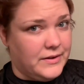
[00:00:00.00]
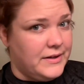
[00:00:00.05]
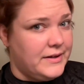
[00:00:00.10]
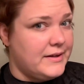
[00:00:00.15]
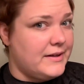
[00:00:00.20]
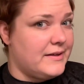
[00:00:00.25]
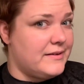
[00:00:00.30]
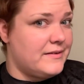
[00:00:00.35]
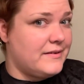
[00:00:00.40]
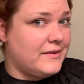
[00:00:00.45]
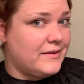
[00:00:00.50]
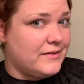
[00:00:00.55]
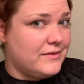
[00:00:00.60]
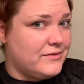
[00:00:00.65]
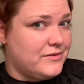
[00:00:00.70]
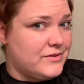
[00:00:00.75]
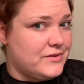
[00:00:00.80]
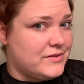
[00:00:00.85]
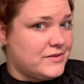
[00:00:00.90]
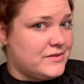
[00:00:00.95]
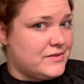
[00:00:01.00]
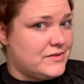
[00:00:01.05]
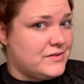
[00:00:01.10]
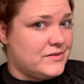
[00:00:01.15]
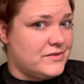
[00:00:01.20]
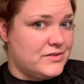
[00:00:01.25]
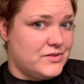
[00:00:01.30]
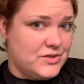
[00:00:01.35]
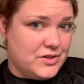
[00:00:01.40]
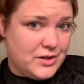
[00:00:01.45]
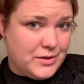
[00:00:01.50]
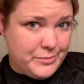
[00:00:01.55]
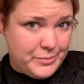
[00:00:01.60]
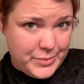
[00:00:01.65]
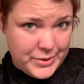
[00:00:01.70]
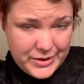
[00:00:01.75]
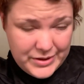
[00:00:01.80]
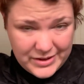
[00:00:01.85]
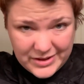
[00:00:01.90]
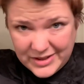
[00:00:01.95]
I guess I could just start
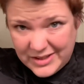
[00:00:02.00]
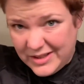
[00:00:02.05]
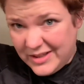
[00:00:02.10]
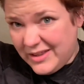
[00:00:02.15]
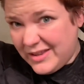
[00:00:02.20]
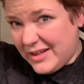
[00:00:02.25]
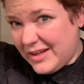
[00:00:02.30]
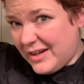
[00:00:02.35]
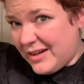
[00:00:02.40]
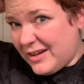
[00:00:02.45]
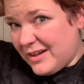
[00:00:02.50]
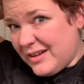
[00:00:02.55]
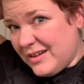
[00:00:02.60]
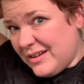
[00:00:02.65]
putting it in there.